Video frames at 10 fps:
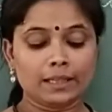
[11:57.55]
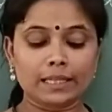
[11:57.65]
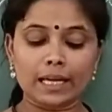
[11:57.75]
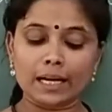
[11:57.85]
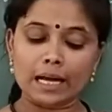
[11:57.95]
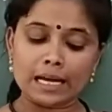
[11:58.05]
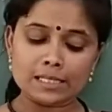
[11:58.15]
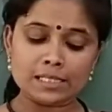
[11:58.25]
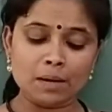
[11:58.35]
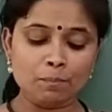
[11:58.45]
There are
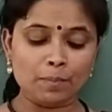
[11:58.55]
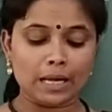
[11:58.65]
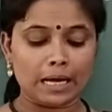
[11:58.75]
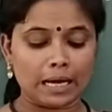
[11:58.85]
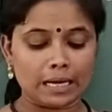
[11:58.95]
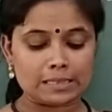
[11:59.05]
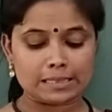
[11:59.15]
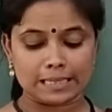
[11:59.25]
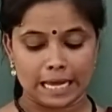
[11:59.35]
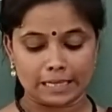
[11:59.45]
some plants
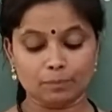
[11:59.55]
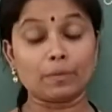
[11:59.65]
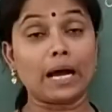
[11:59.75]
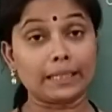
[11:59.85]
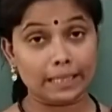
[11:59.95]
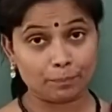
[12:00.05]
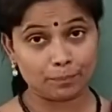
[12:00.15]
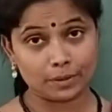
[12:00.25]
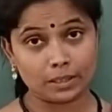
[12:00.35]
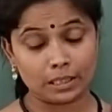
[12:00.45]
like
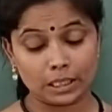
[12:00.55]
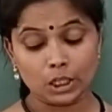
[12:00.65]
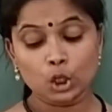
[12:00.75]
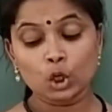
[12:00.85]
pineapple,